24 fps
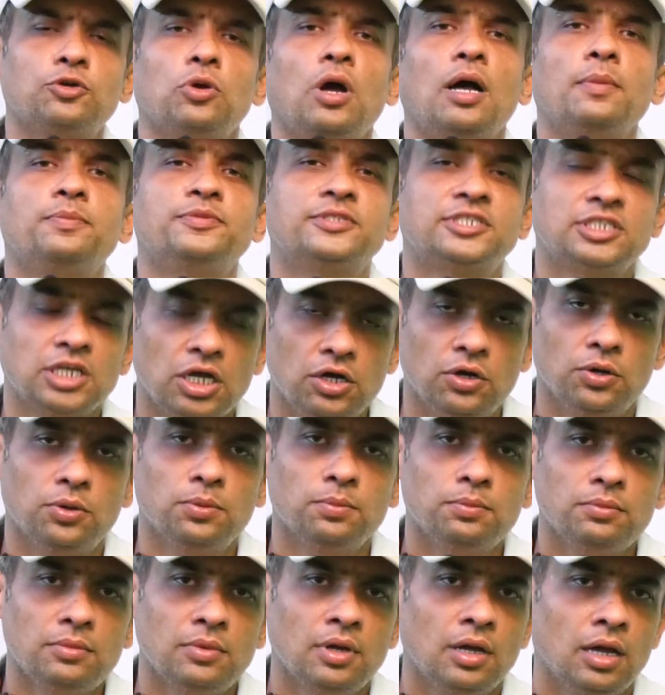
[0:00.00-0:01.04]
to
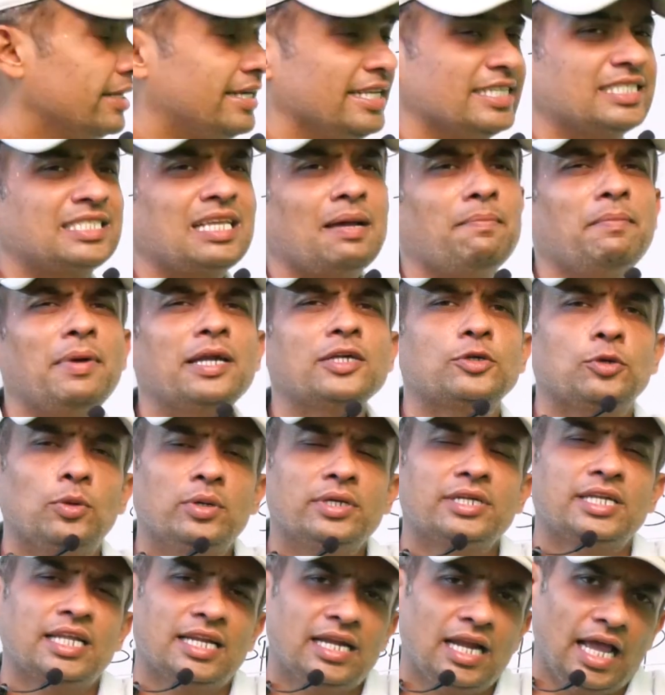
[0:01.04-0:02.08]
observe December
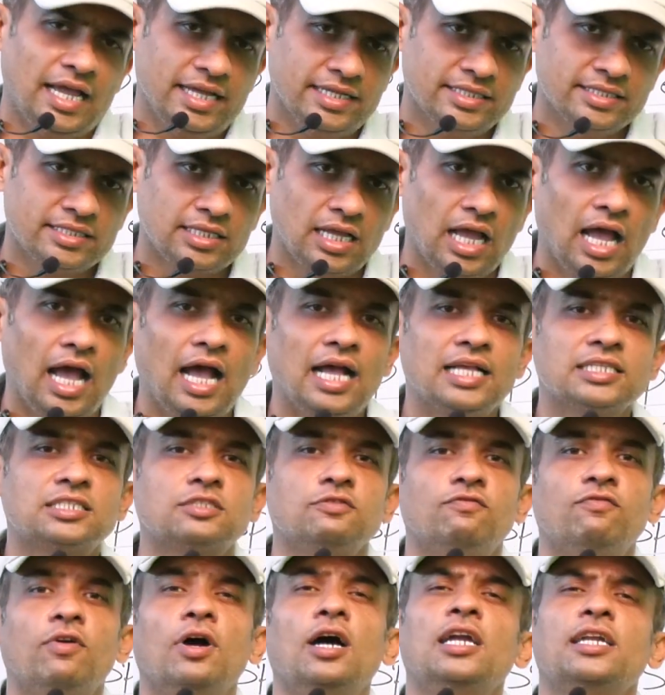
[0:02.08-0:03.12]
29th
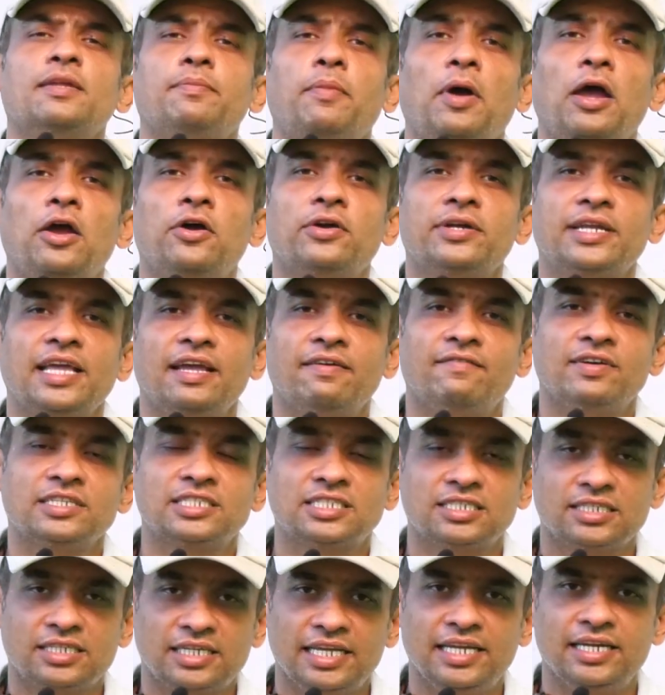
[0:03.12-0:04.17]
as World
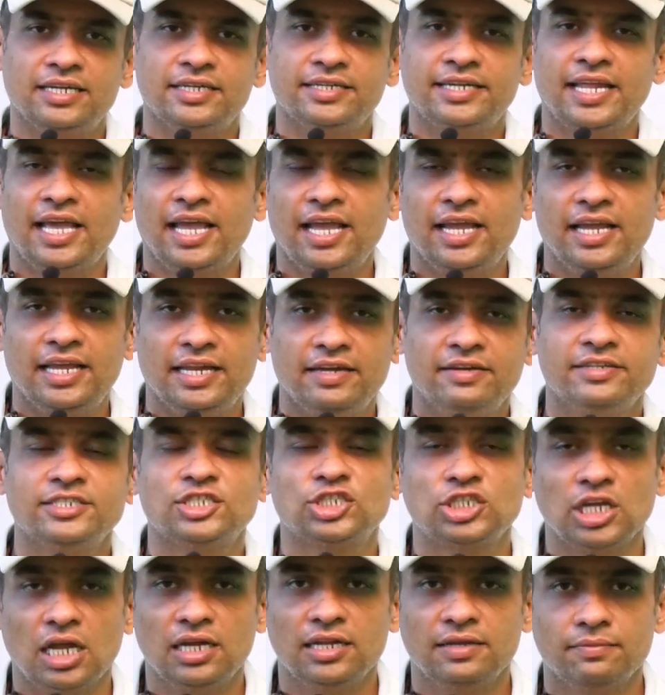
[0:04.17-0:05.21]
Biodiversity Day
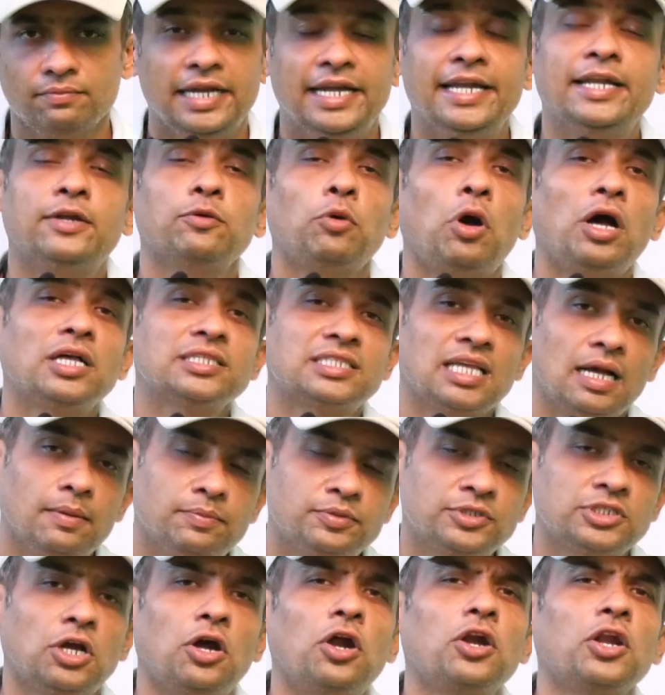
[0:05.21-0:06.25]
initially. It was
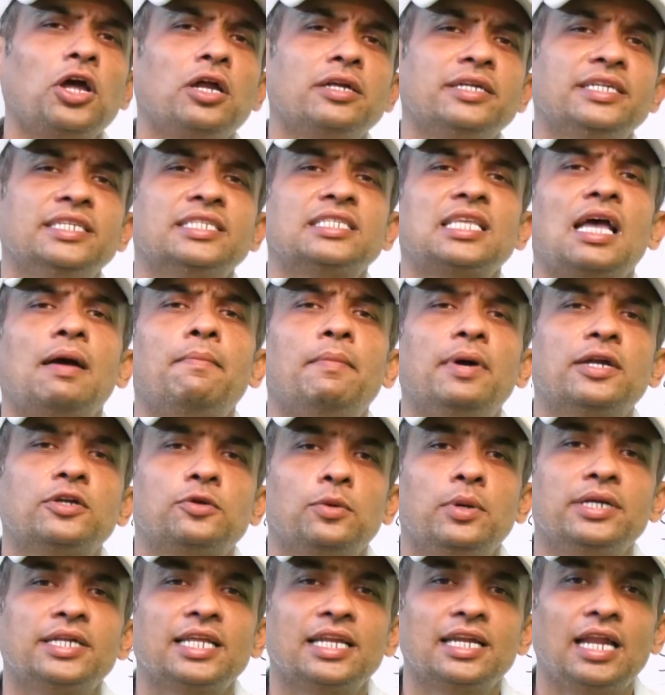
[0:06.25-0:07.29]
observed on December
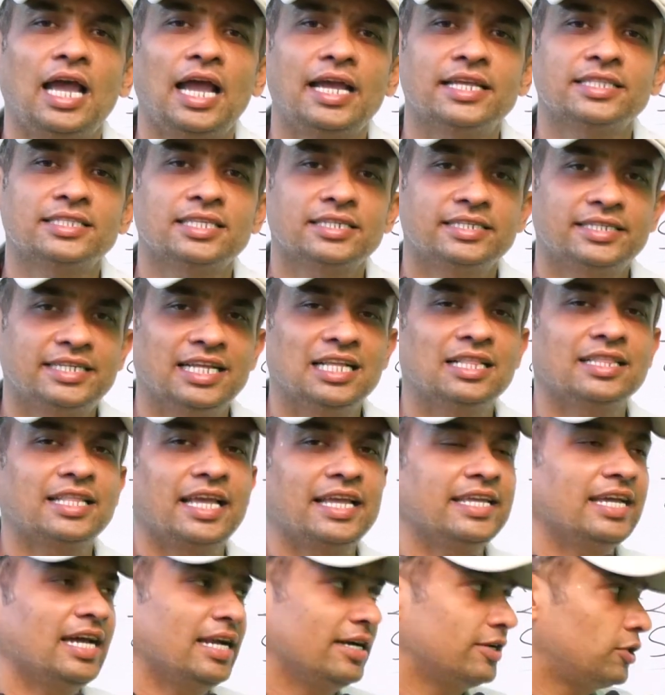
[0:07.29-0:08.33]
29th till
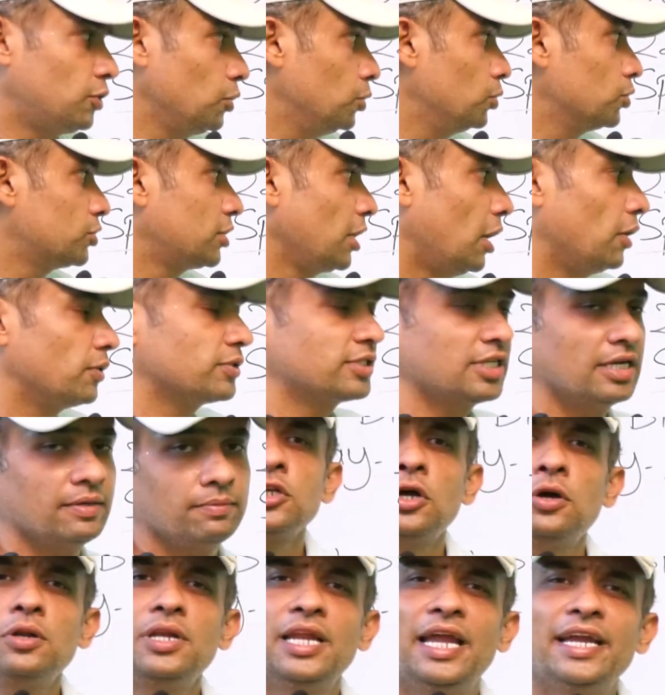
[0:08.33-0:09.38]
the year 2000.
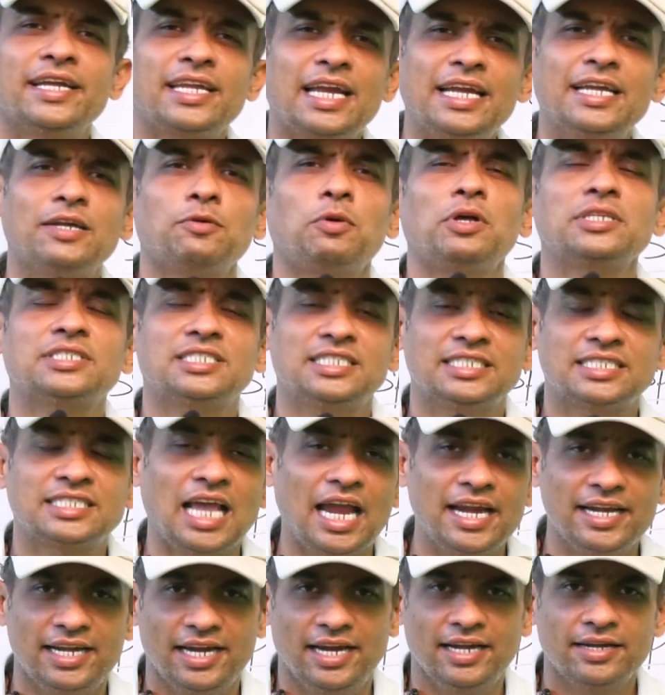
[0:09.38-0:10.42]
So later it was
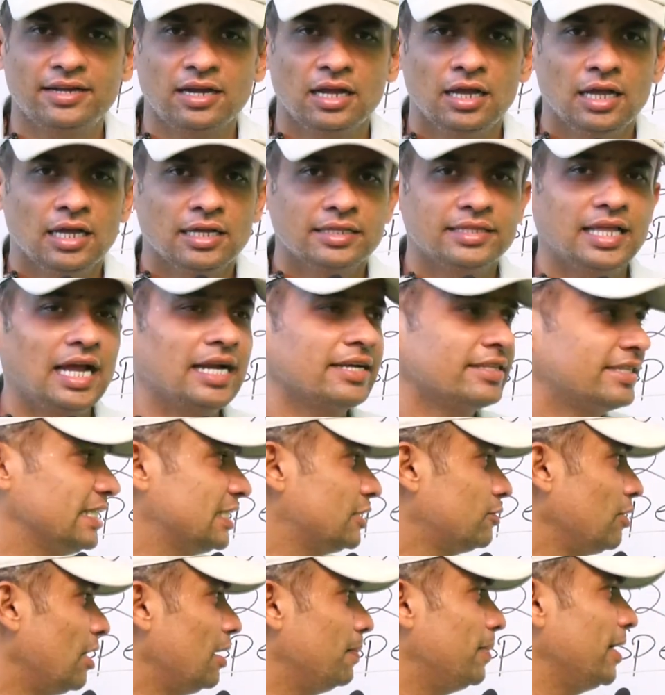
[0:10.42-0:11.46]
decided that
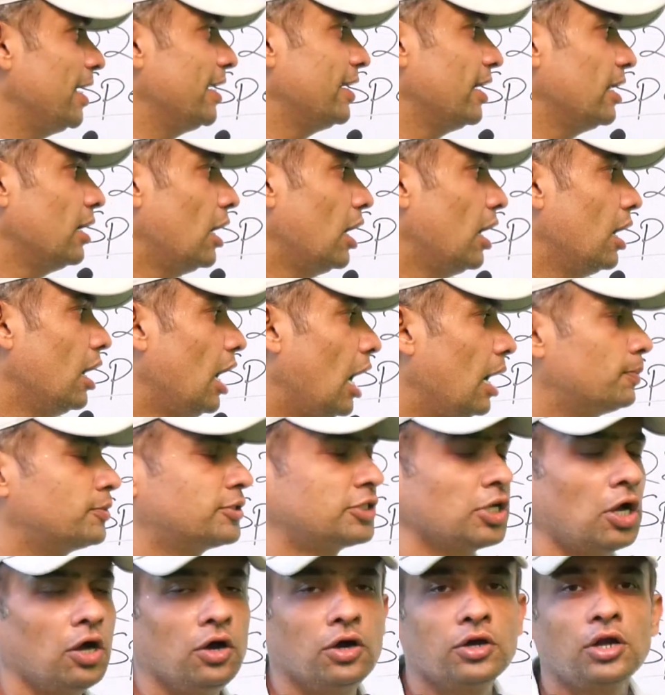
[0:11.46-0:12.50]
this will be
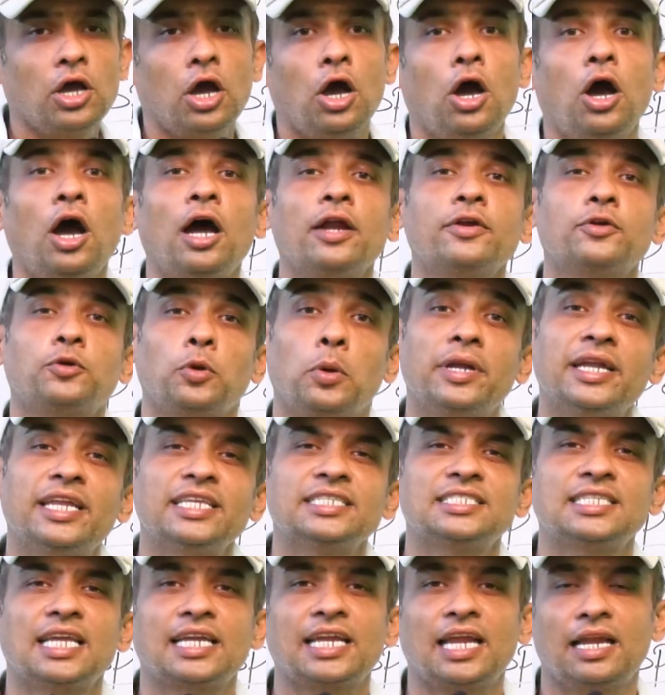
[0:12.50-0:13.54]
observed on
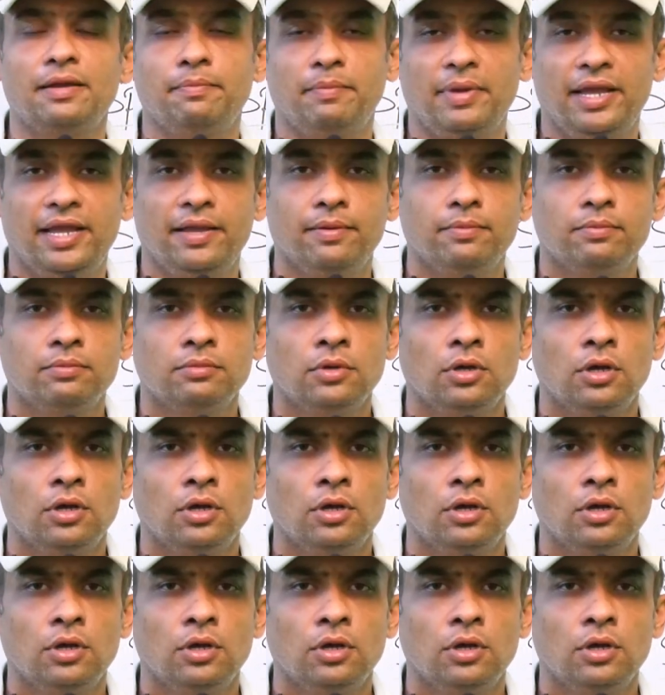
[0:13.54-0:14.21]
22nd May